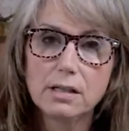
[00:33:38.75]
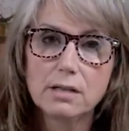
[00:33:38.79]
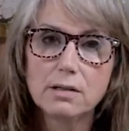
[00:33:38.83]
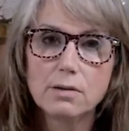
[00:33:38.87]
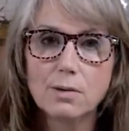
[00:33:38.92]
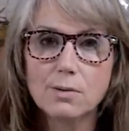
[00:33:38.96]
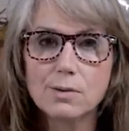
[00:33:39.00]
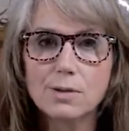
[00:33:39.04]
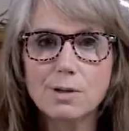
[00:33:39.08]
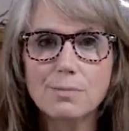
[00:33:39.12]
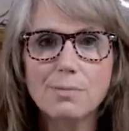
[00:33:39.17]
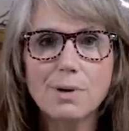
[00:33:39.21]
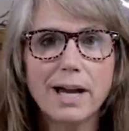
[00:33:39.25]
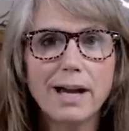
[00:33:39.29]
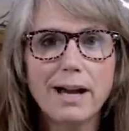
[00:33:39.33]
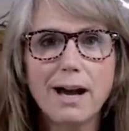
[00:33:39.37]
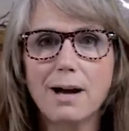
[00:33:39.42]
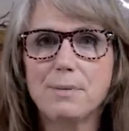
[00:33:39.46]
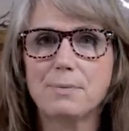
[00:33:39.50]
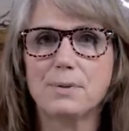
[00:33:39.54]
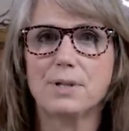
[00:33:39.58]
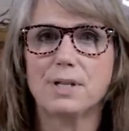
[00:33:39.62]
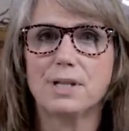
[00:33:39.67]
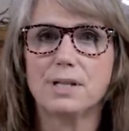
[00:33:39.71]
Those are my
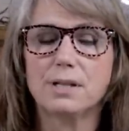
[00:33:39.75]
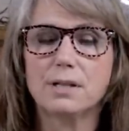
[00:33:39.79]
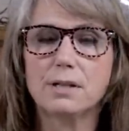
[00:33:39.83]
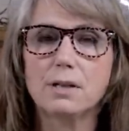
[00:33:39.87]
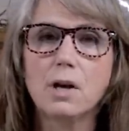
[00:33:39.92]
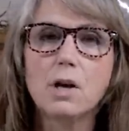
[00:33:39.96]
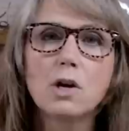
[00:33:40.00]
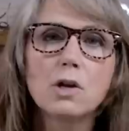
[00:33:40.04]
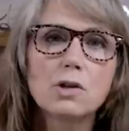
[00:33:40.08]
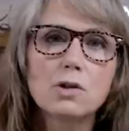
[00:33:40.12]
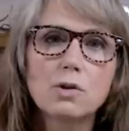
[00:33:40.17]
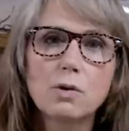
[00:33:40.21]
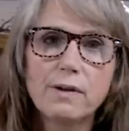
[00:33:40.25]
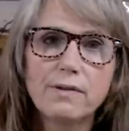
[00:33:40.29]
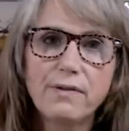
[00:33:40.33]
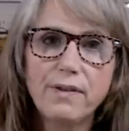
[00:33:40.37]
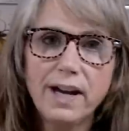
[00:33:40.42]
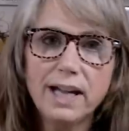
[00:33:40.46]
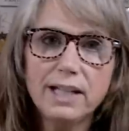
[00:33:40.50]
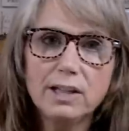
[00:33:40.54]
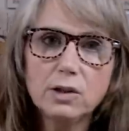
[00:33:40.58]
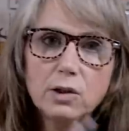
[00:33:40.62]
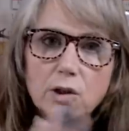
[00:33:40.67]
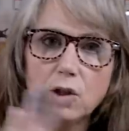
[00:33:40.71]
options. So if
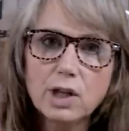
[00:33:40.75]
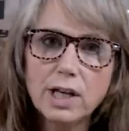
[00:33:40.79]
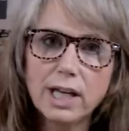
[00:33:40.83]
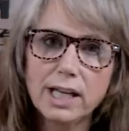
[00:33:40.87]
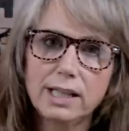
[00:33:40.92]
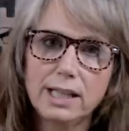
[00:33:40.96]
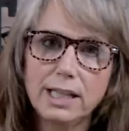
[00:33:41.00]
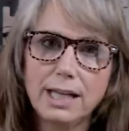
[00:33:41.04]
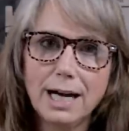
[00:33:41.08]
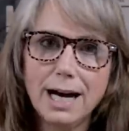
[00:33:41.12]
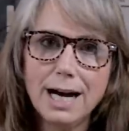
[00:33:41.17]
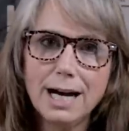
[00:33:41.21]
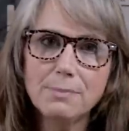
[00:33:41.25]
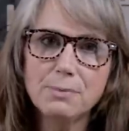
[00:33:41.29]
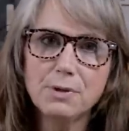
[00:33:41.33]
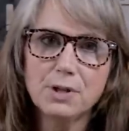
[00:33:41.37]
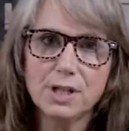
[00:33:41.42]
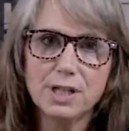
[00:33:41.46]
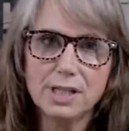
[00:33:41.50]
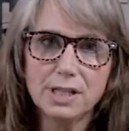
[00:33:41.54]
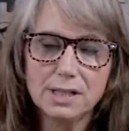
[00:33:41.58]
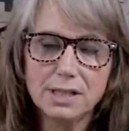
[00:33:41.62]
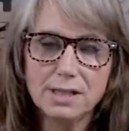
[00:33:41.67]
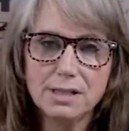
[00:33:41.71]
I look at the
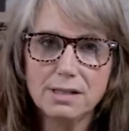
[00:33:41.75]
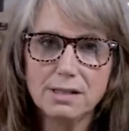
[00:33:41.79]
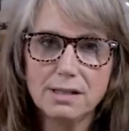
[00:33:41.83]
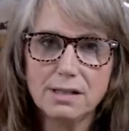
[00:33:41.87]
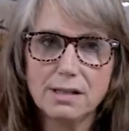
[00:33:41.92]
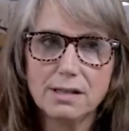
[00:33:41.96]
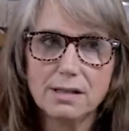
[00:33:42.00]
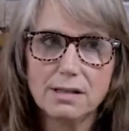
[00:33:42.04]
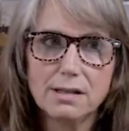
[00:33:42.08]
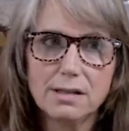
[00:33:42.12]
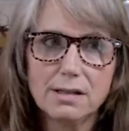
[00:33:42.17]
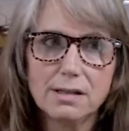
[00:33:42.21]
options,